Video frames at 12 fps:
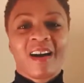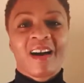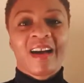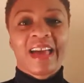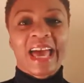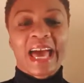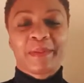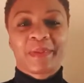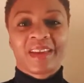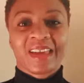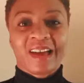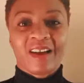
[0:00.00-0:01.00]
I am
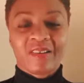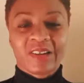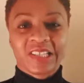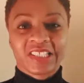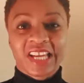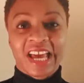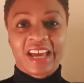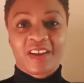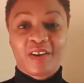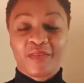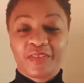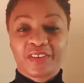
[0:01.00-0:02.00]
a courage and
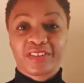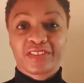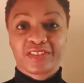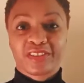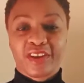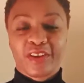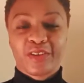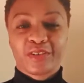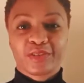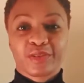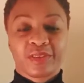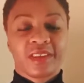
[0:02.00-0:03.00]
confidence
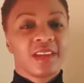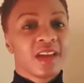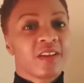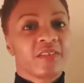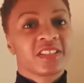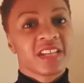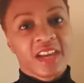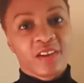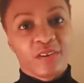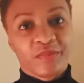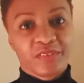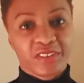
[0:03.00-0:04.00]
coach, or the courage and
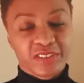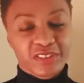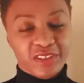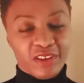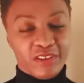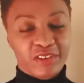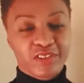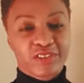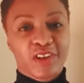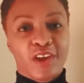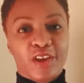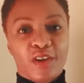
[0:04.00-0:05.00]
confidence coach